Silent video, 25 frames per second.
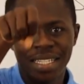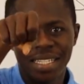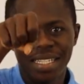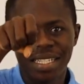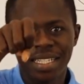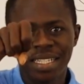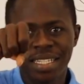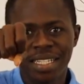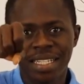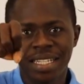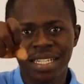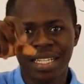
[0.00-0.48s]

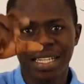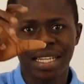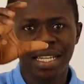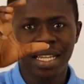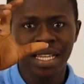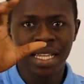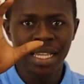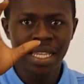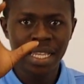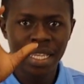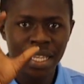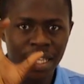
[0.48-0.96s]

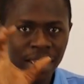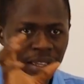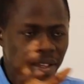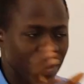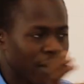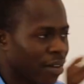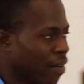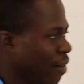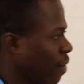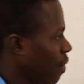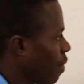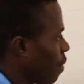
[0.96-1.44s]
Yes,
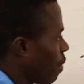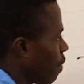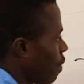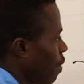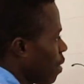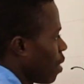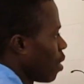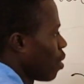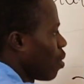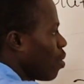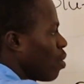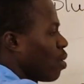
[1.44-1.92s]
we
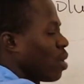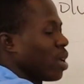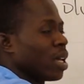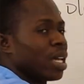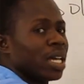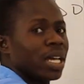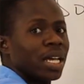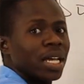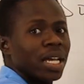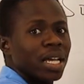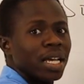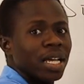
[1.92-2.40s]

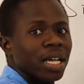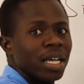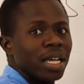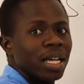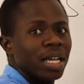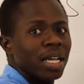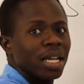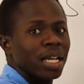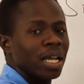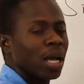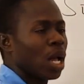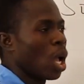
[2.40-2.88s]
multiply
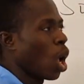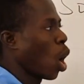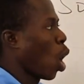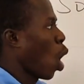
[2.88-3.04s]
it